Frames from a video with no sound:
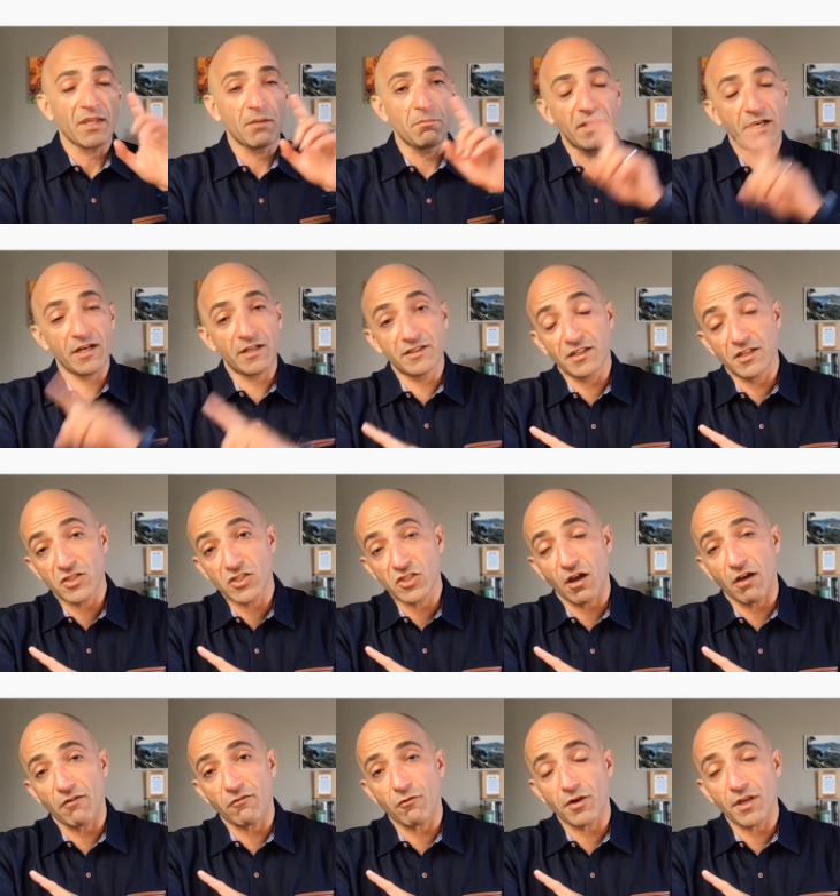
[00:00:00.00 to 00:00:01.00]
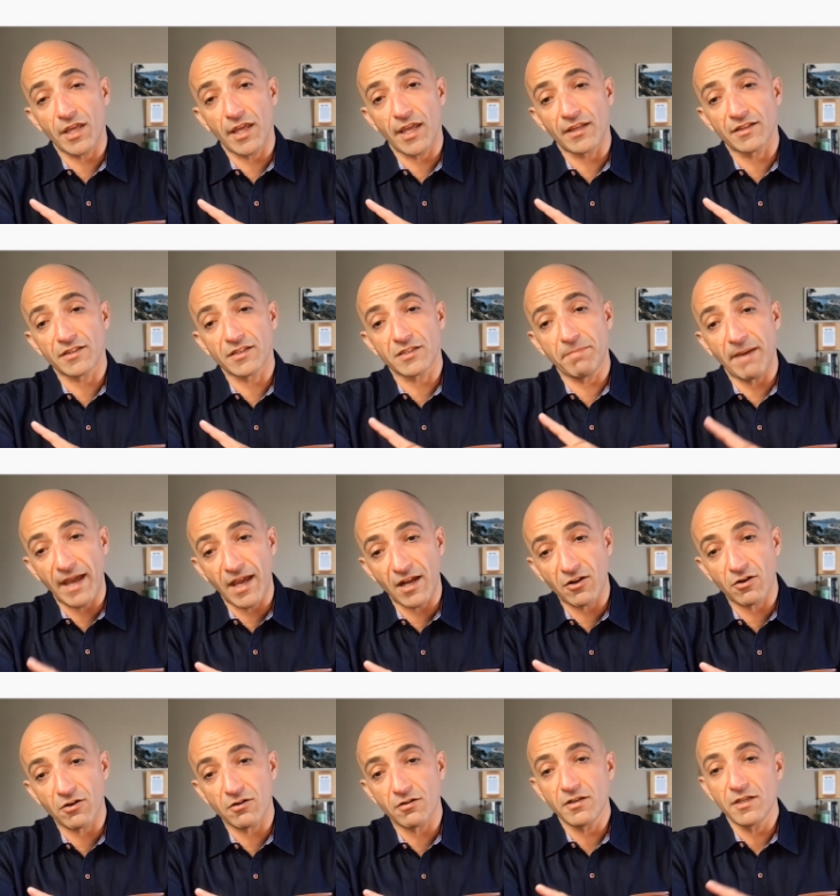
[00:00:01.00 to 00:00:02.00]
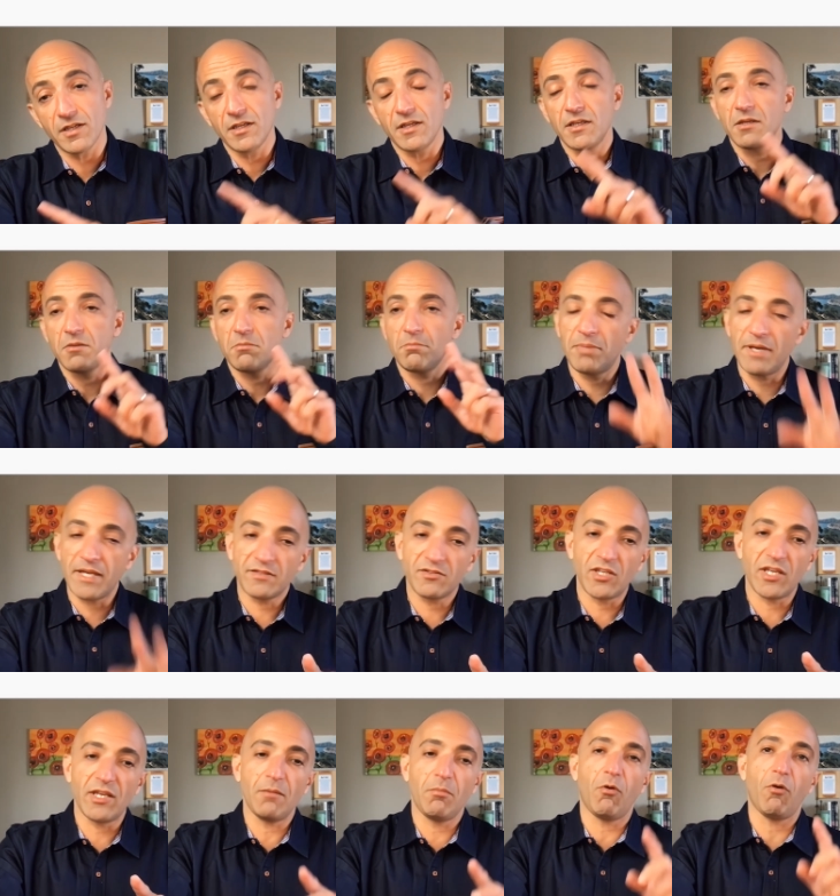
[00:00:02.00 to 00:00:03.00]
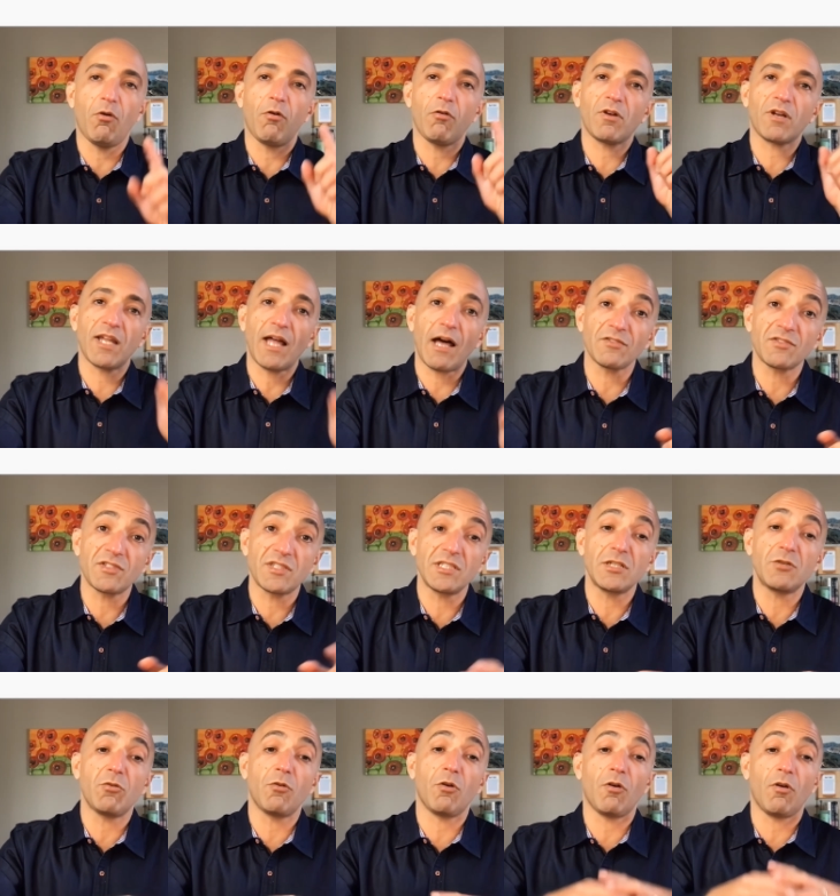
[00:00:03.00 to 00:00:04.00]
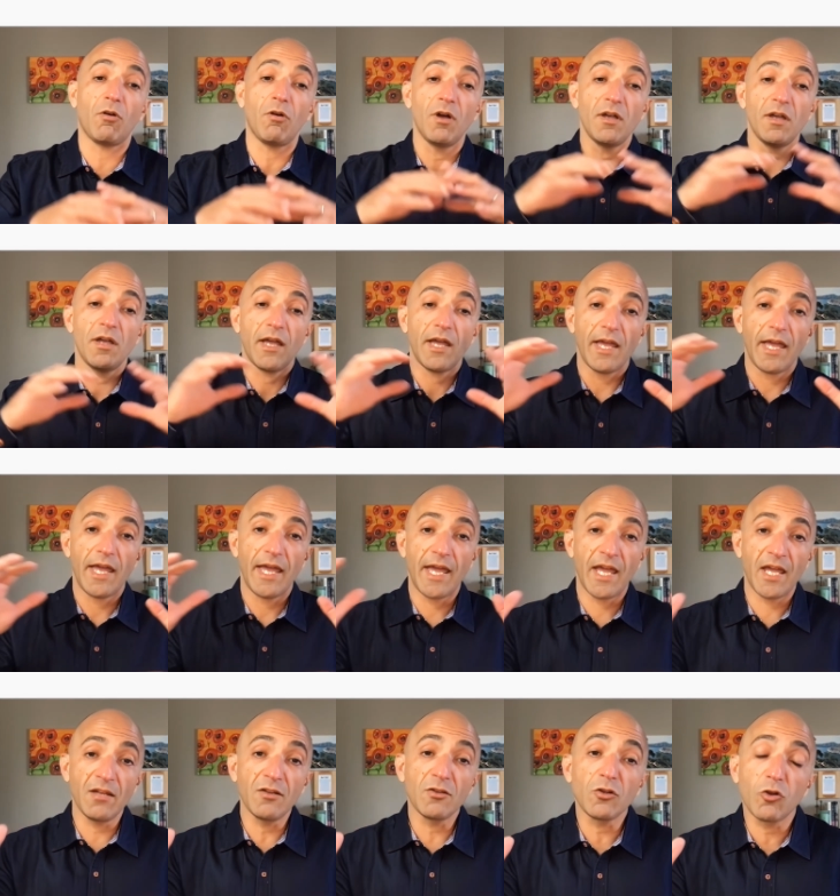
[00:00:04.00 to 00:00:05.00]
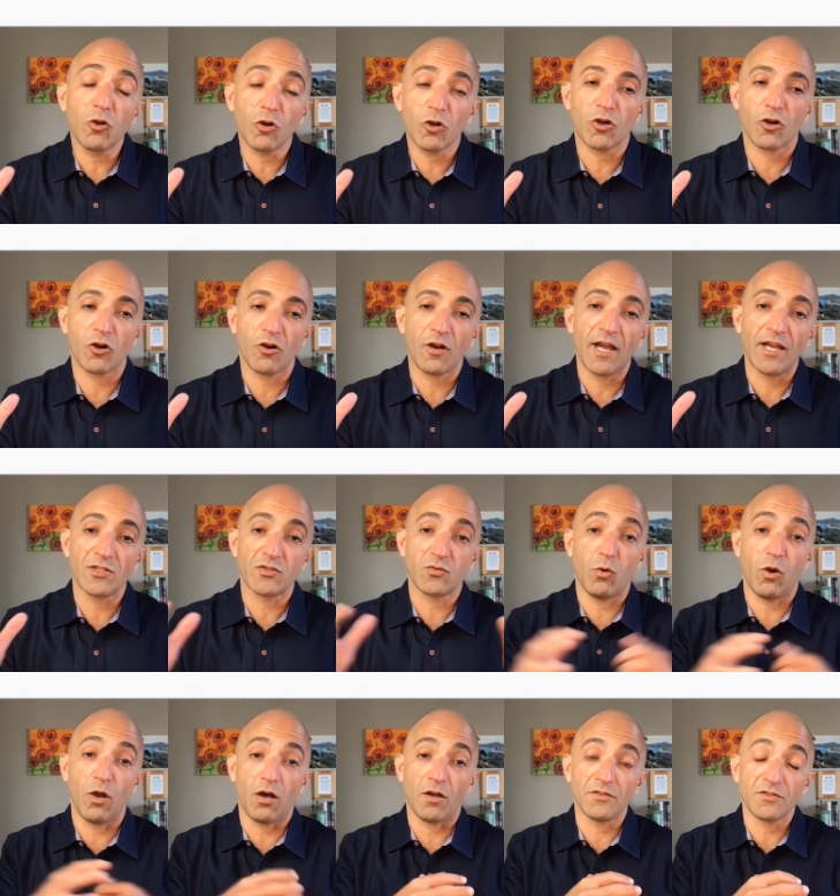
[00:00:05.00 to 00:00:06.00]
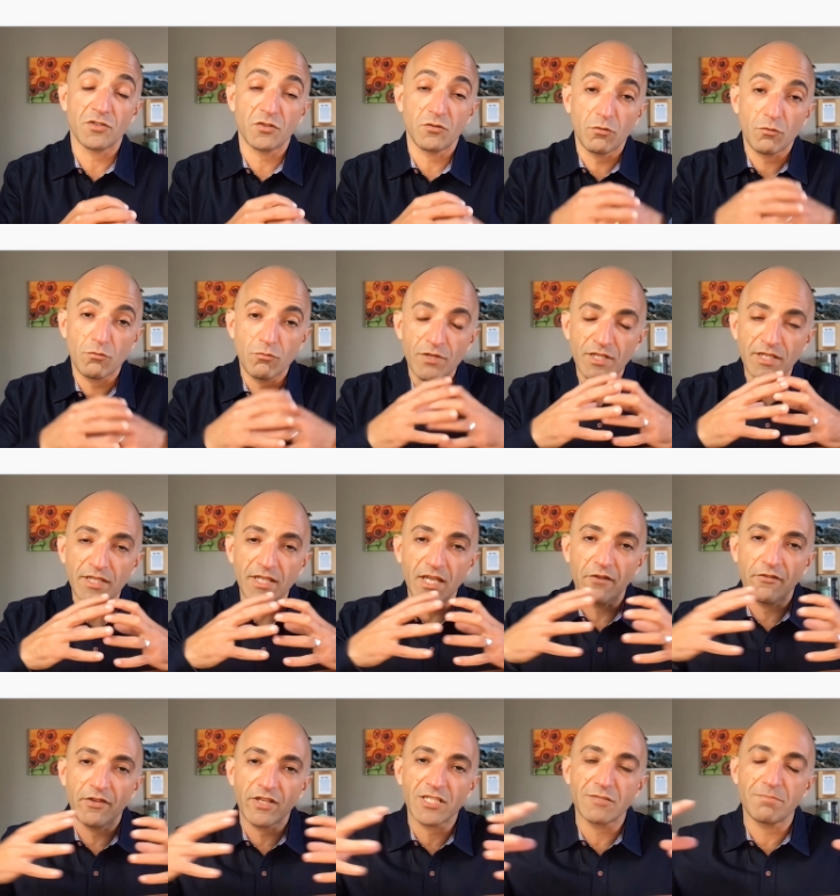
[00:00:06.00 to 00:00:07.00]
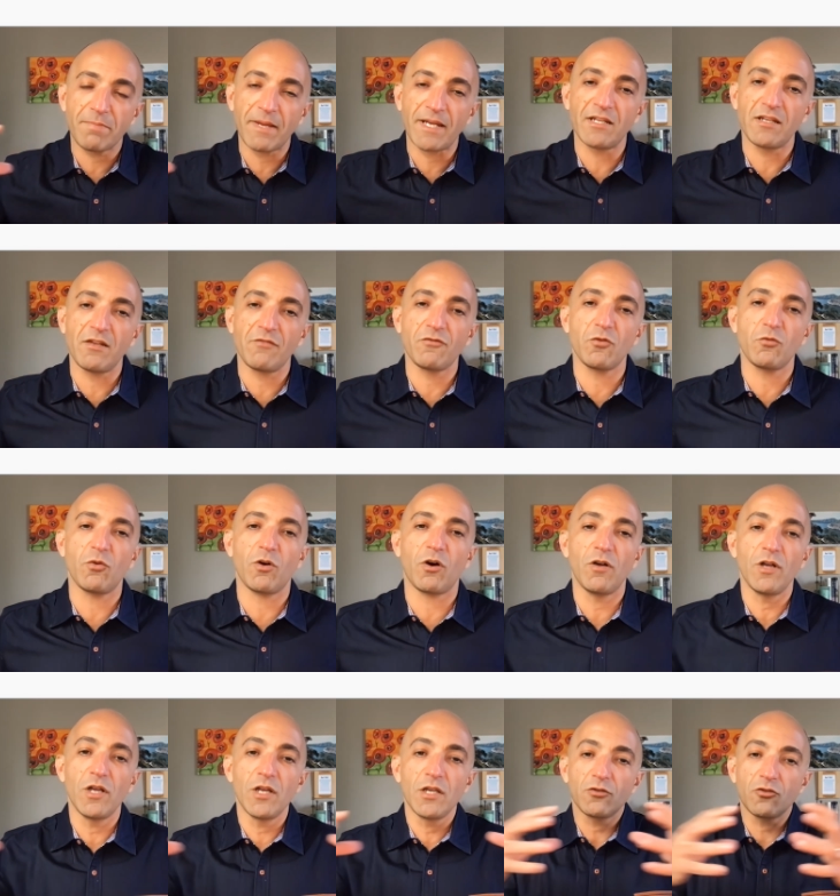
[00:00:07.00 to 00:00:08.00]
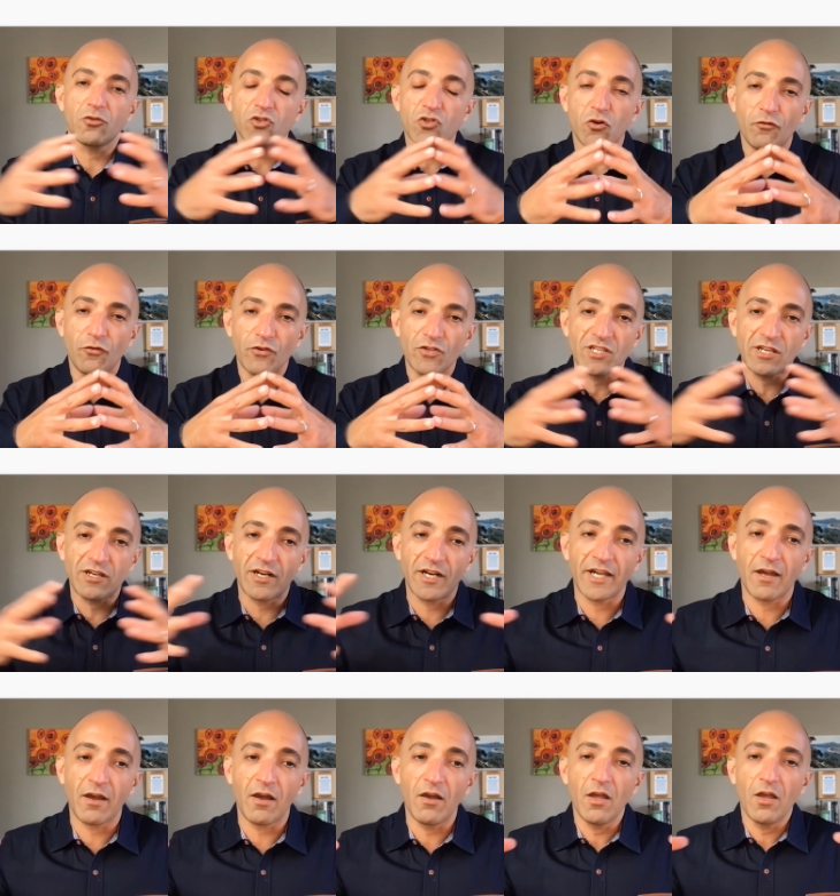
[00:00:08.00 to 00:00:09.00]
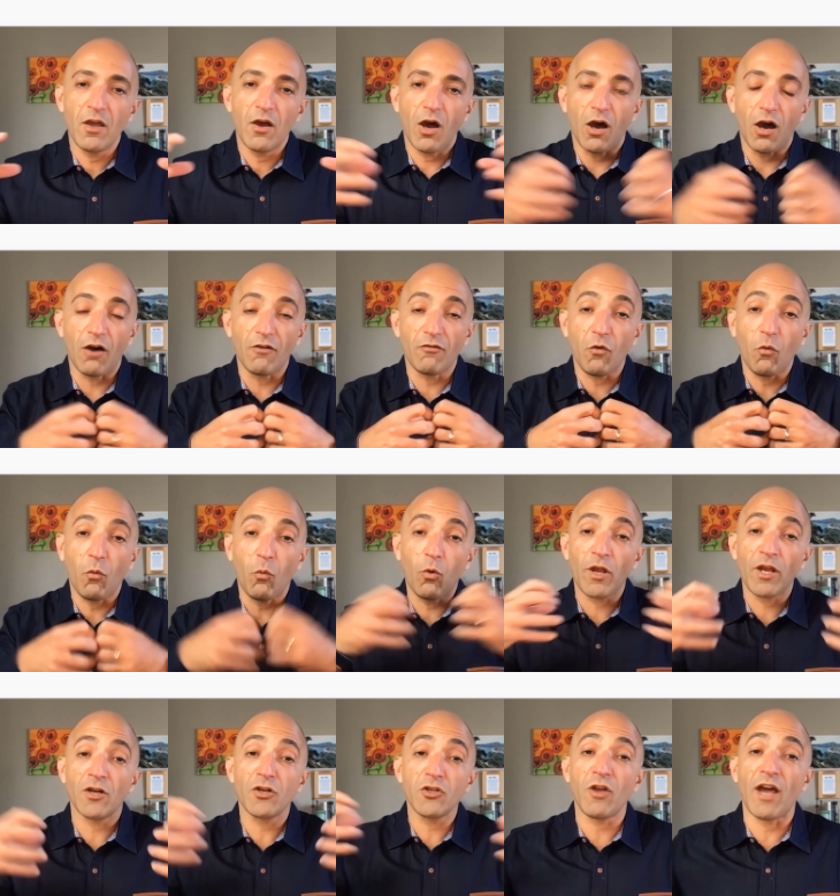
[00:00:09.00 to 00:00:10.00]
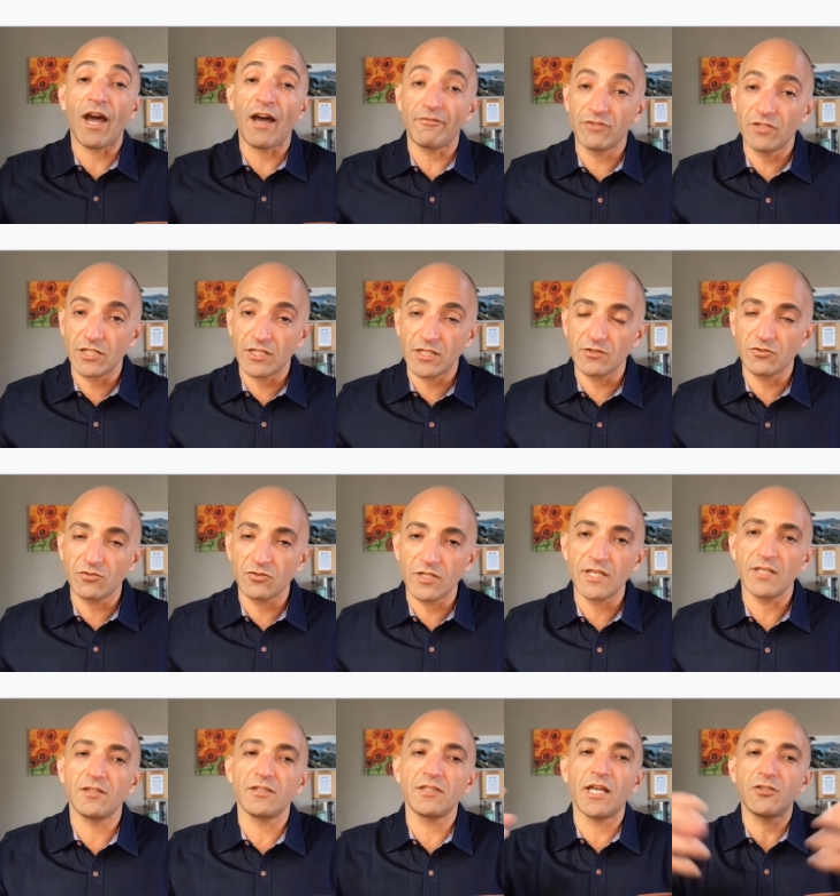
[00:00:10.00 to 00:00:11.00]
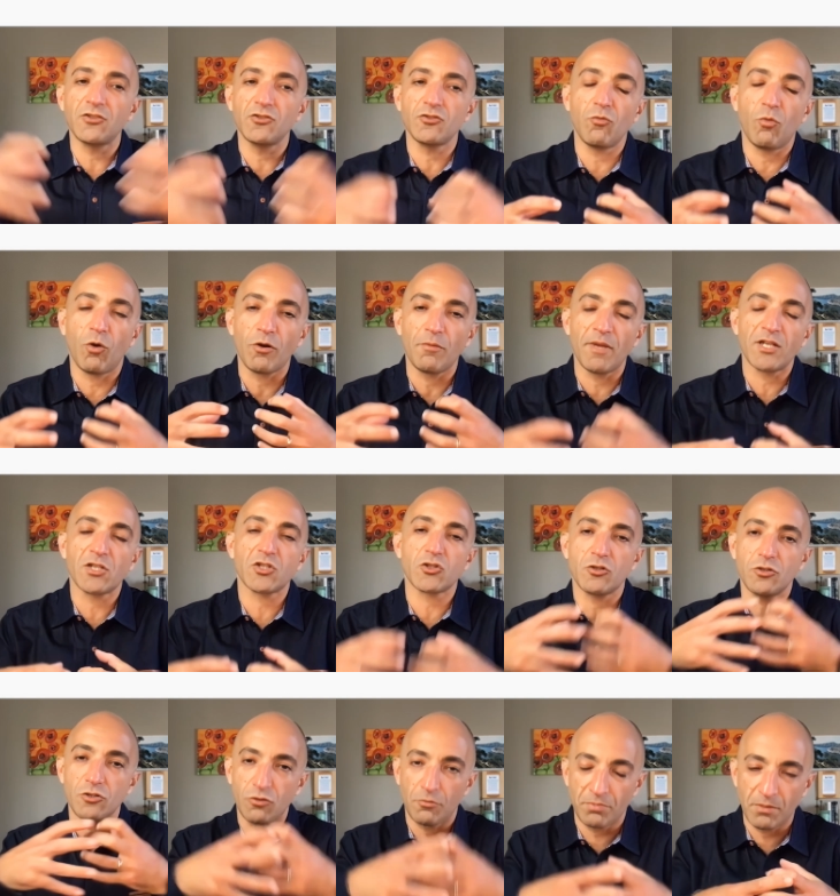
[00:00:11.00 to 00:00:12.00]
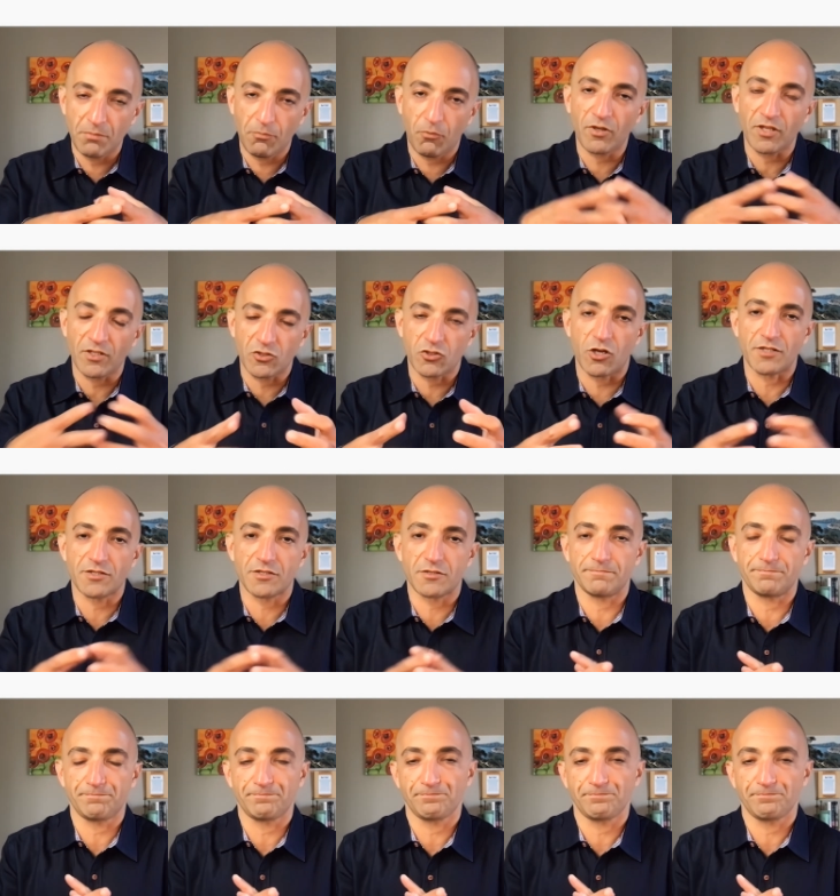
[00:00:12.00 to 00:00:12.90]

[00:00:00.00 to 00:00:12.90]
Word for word: metadata discovery in Spanner, Bigtable, Cloud SQL, and Looker as well. And so we really kind of expanded, if you will, the surface area of where you have data today that you want to make sure your people can trust.